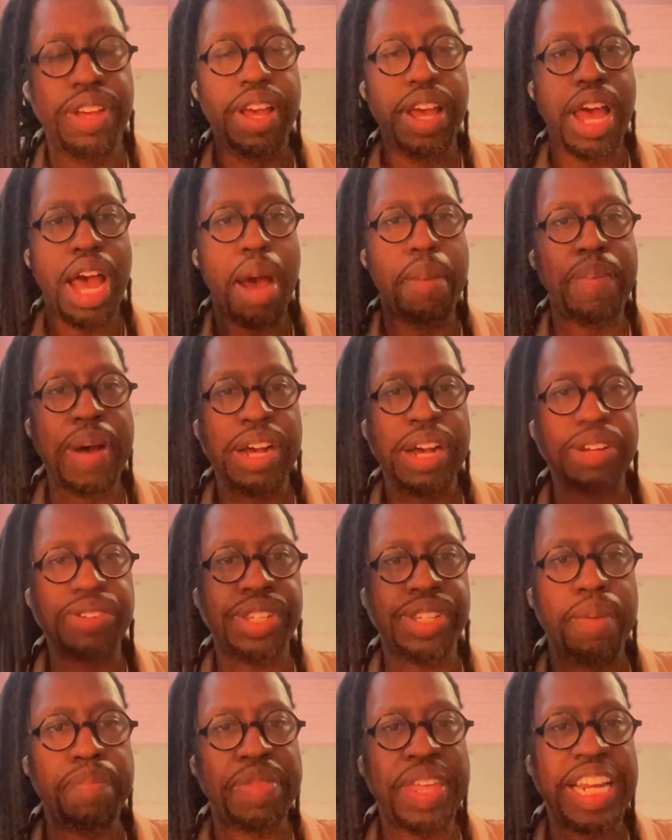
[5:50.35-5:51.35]
about
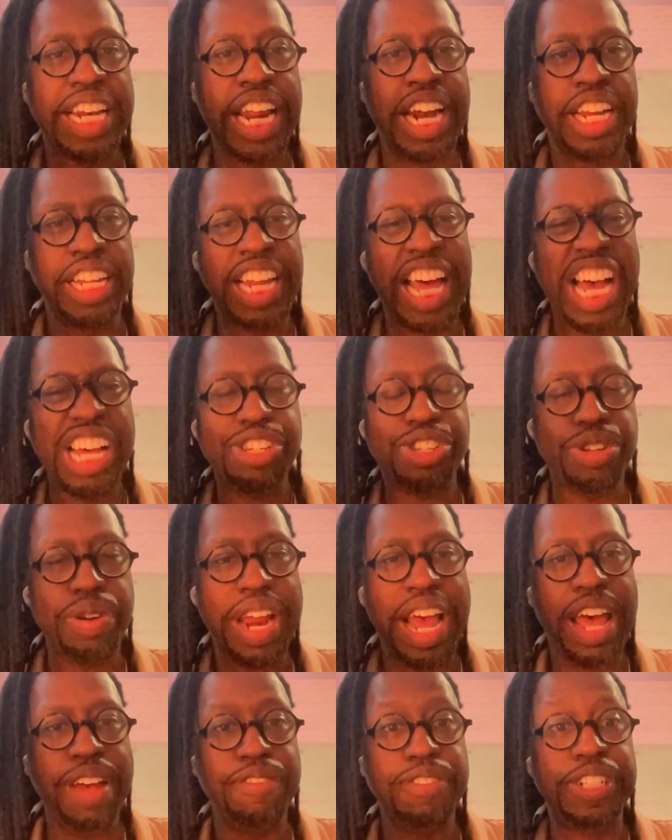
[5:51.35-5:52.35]
something that allows you to
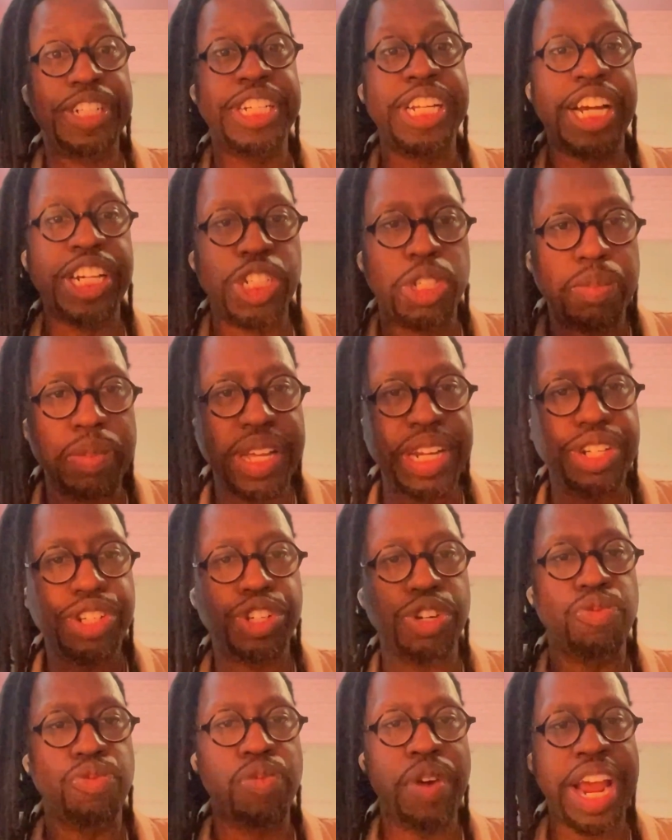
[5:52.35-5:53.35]
have judgment to
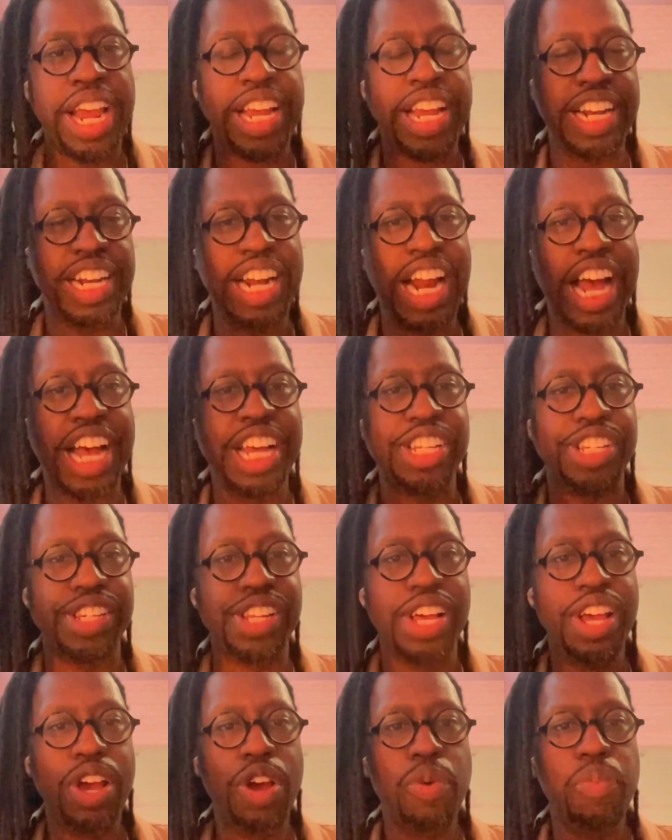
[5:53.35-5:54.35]
recognize
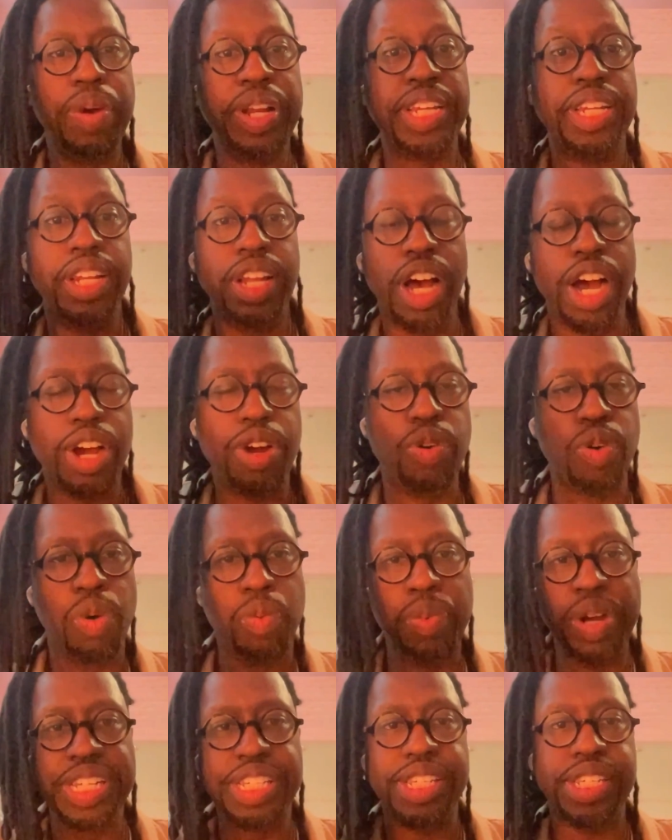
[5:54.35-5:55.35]
when luck or
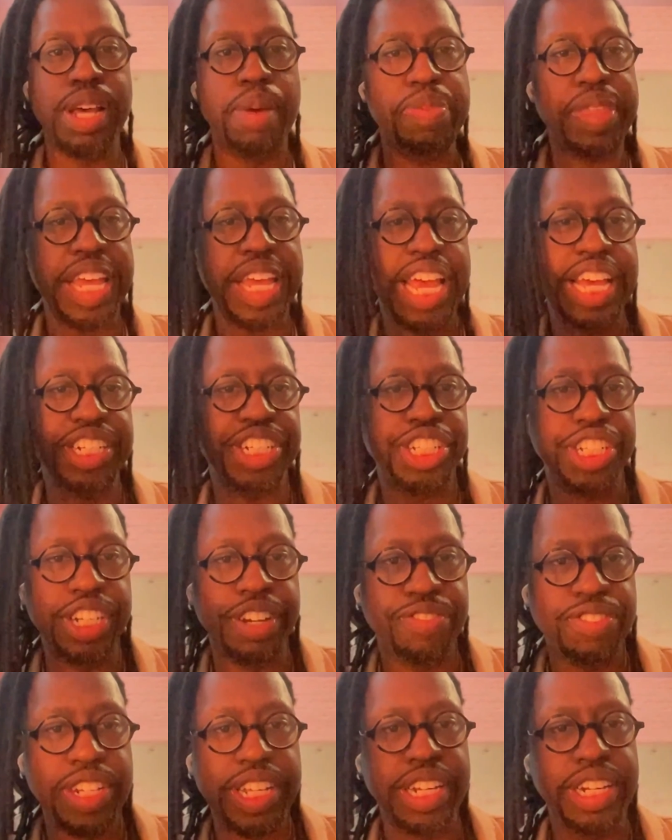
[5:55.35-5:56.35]
when something has
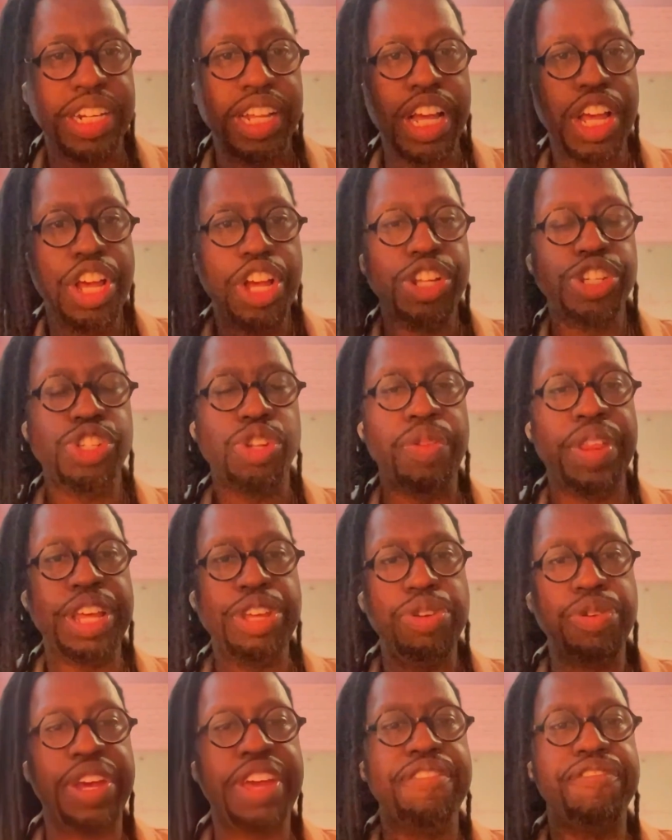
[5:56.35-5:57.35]
shifted so that you
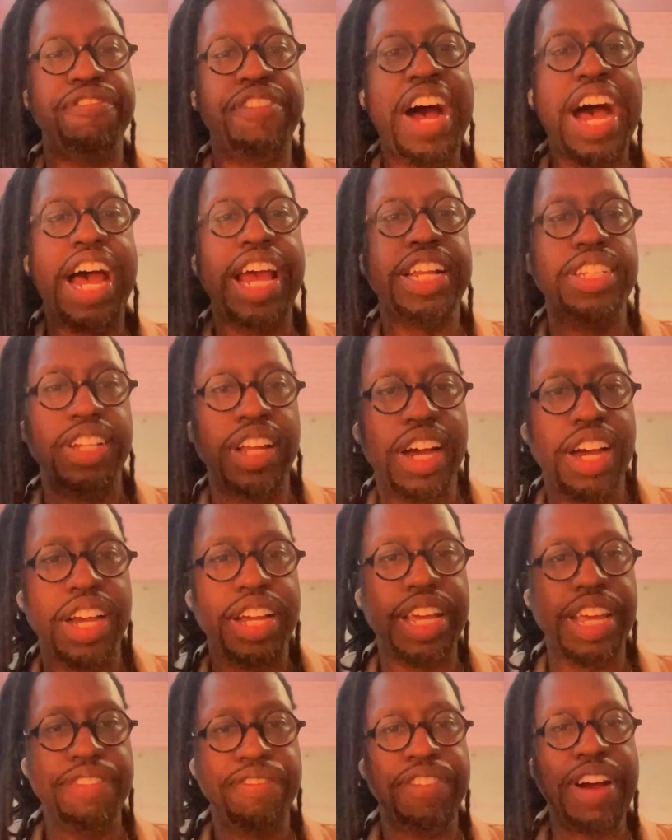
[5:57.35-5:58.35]
can find luck
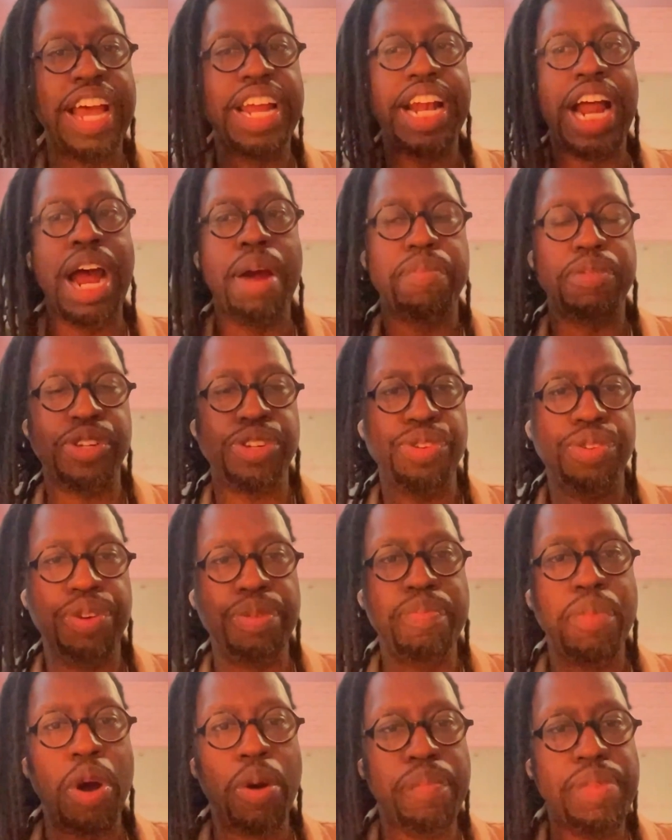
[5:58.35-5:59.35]
and find opportune
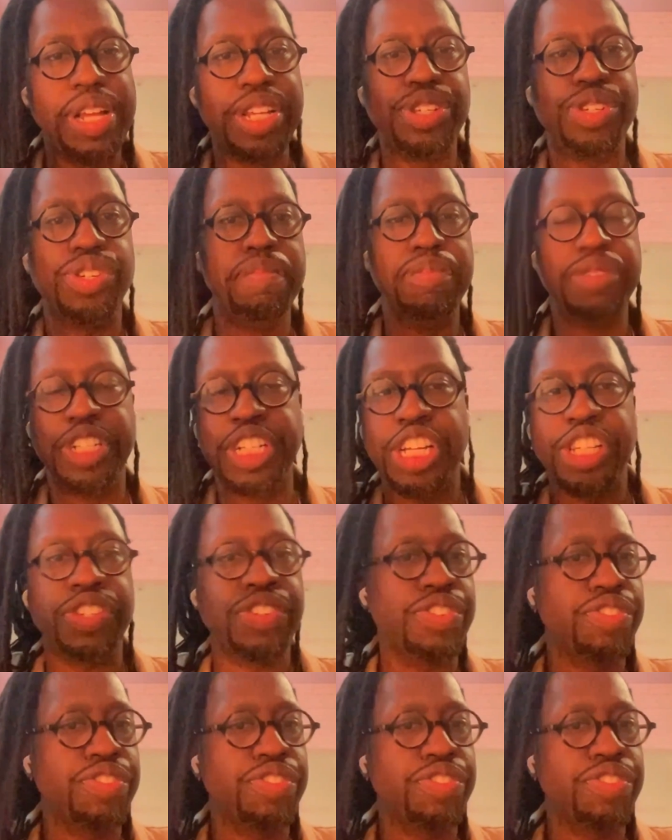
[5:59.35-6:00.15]
moments just